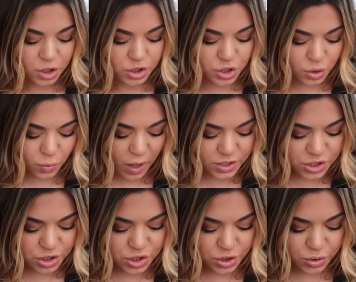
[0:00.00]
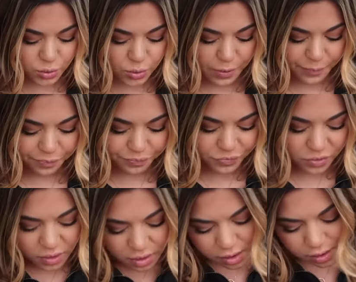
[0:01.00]
Do you want to do
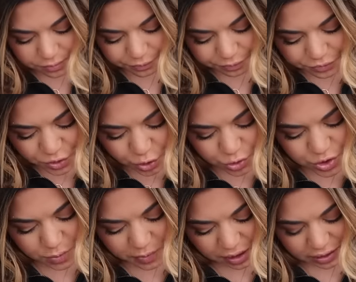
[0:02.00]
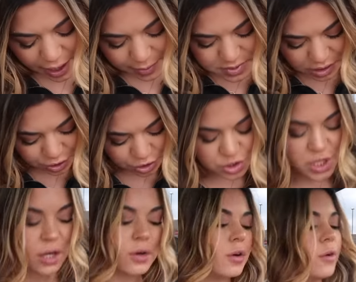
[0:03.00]
YouTube collabs on your
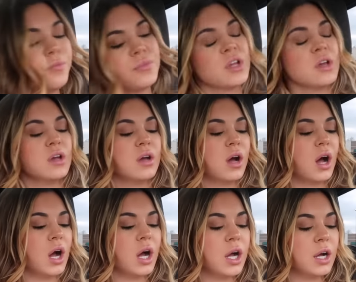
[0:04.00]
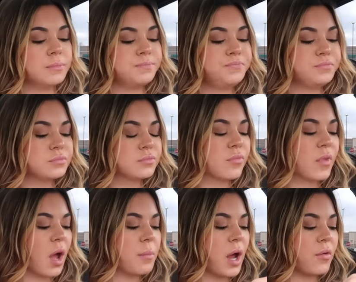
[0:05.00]
channel?
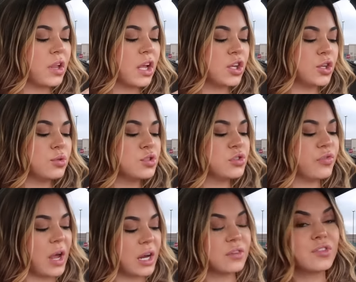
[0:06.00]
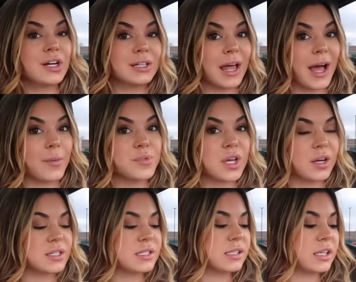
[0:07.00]
I'm not really a huge fan of collabs,
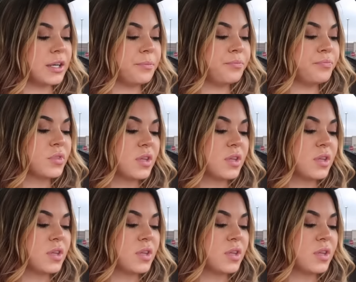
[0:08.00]
honestly.